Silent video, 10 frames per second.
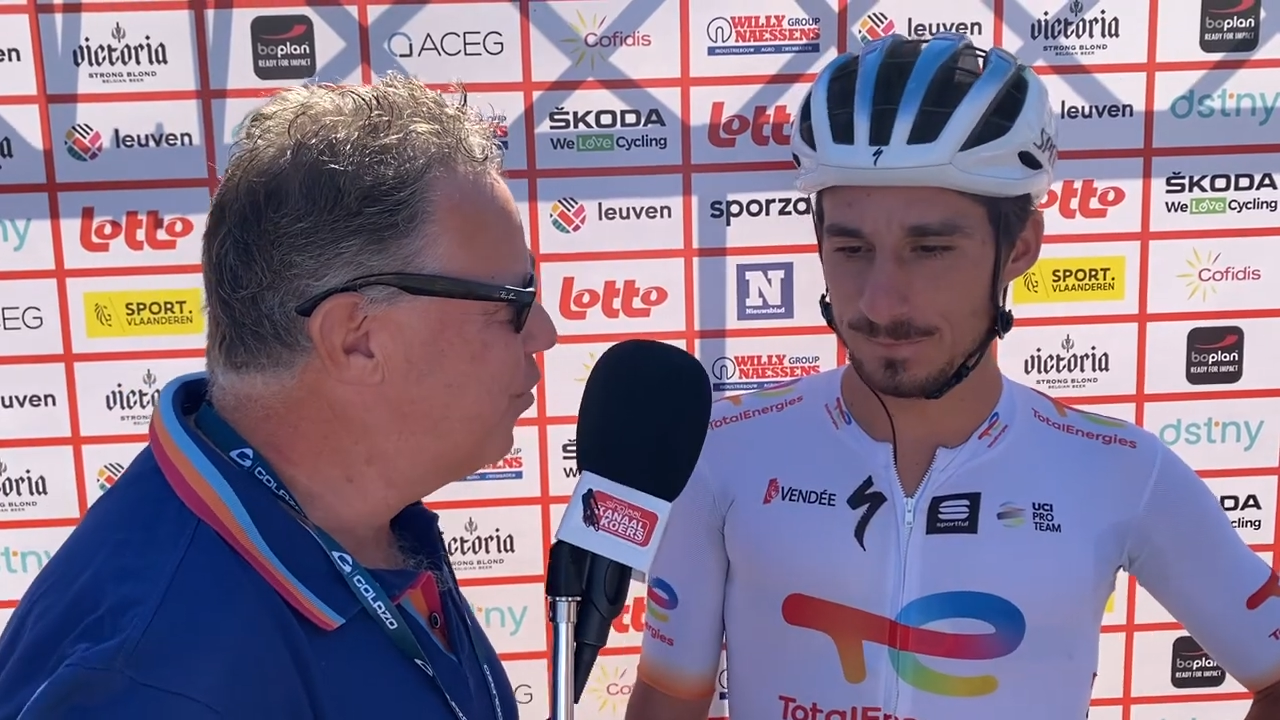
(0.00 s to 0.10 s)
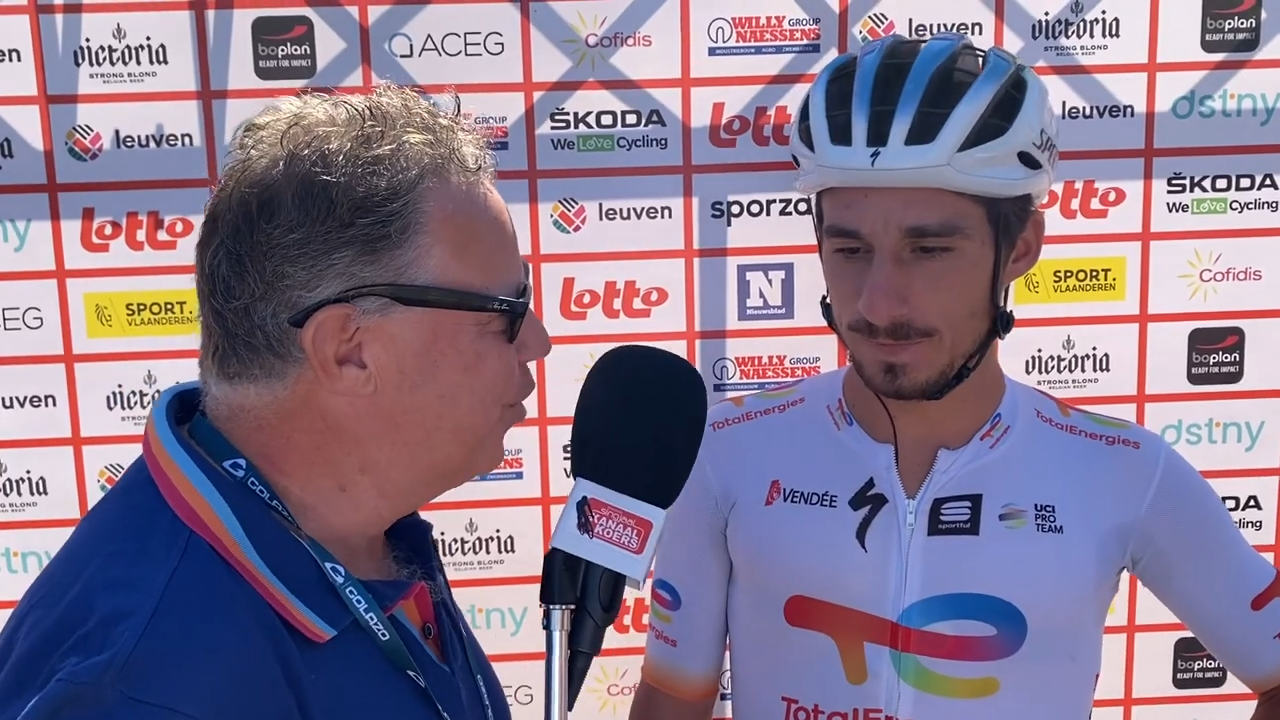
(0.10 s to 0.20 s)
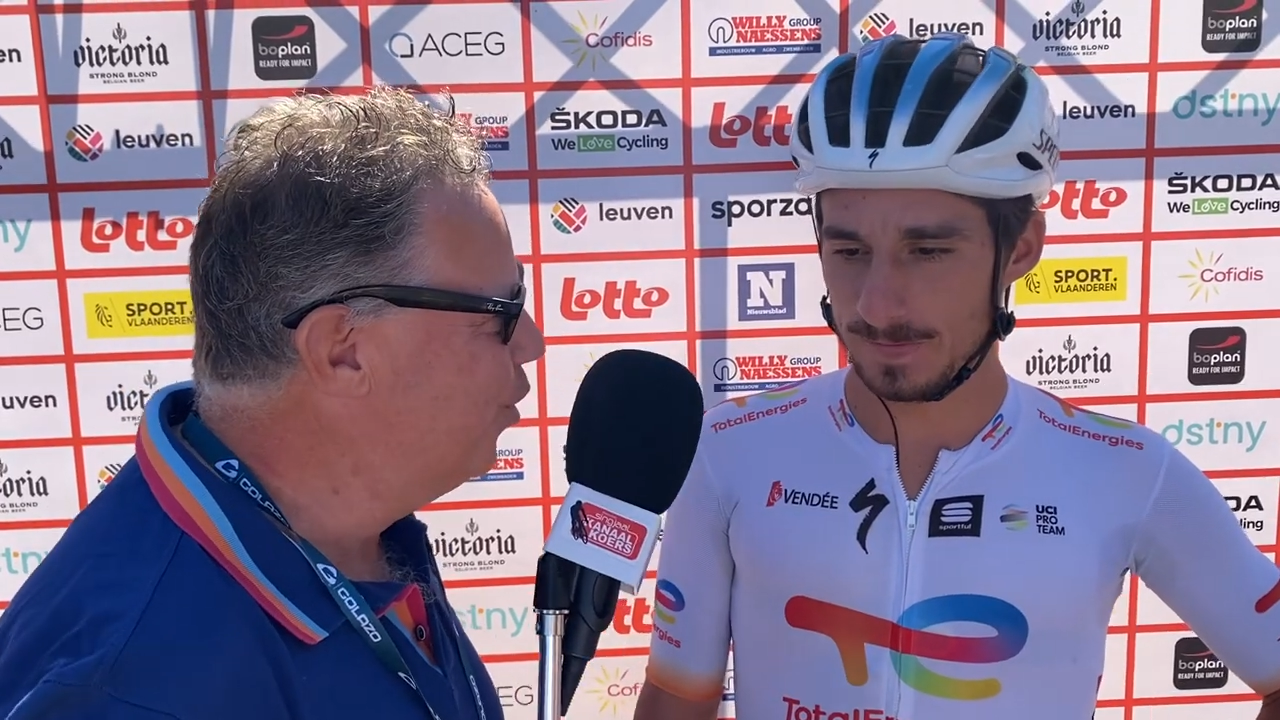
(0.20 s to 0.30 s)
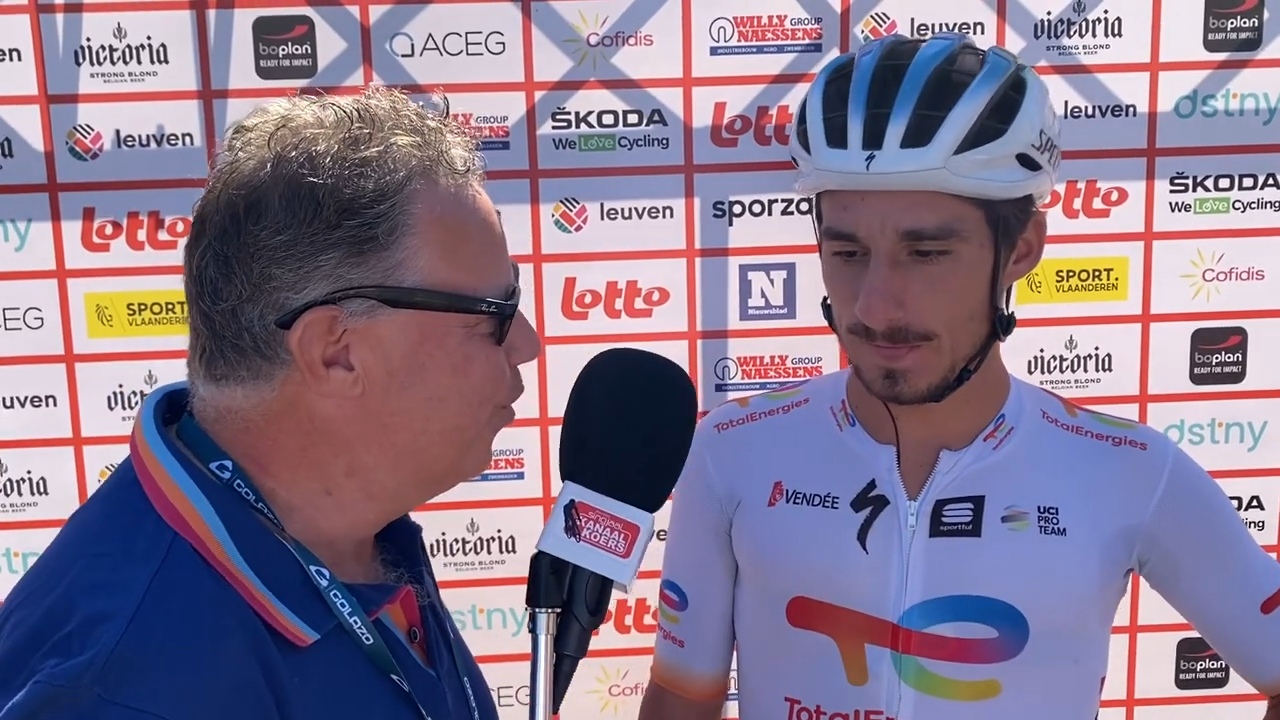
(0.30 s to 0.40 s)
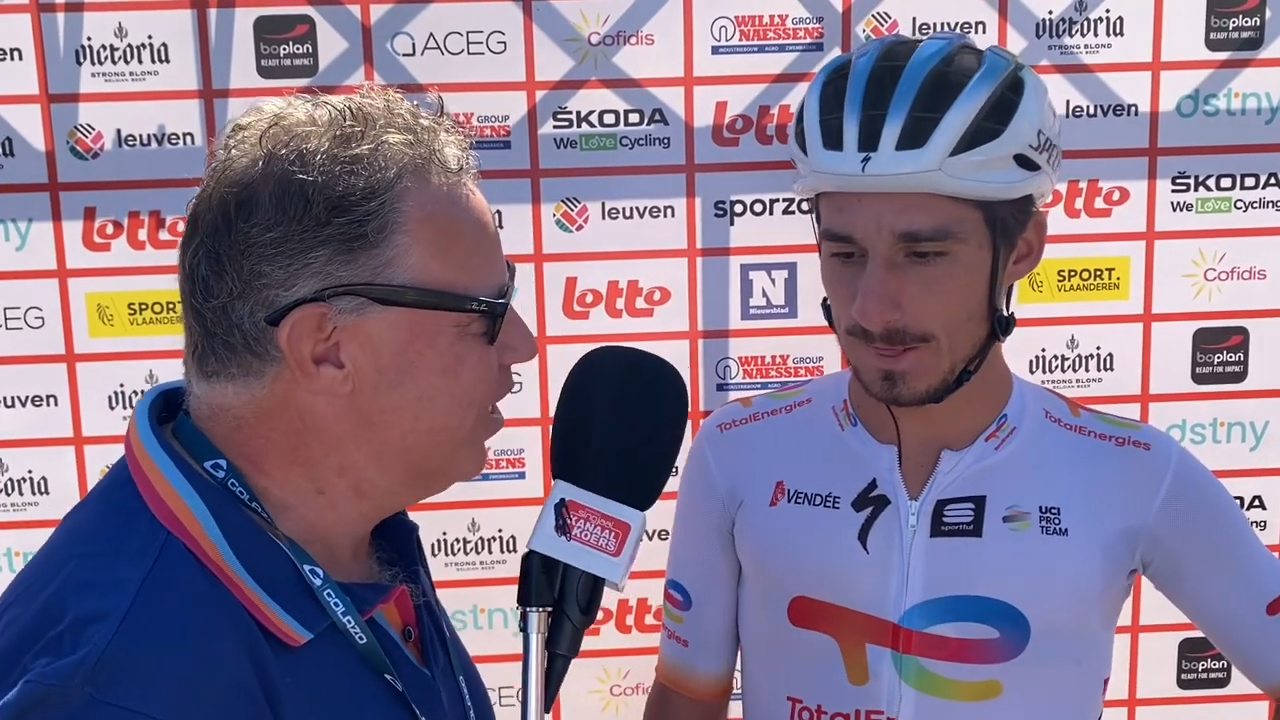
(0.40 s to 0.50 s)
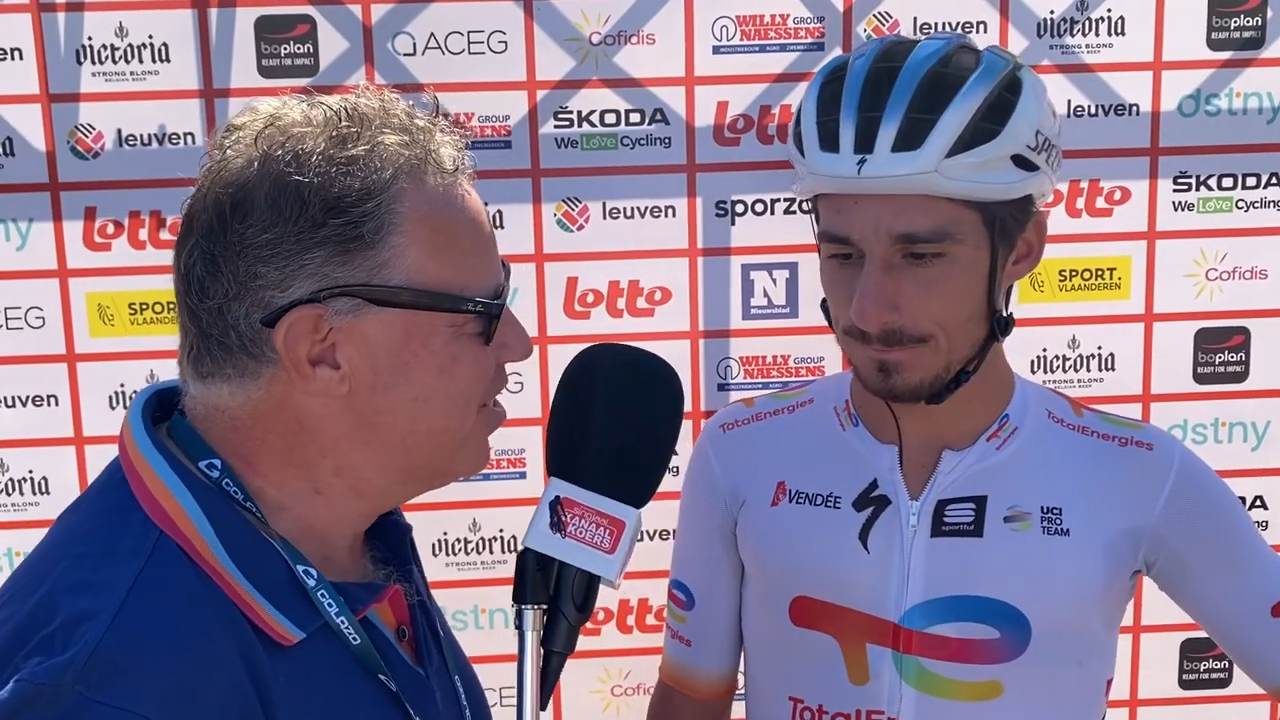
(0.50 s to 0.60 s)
for you.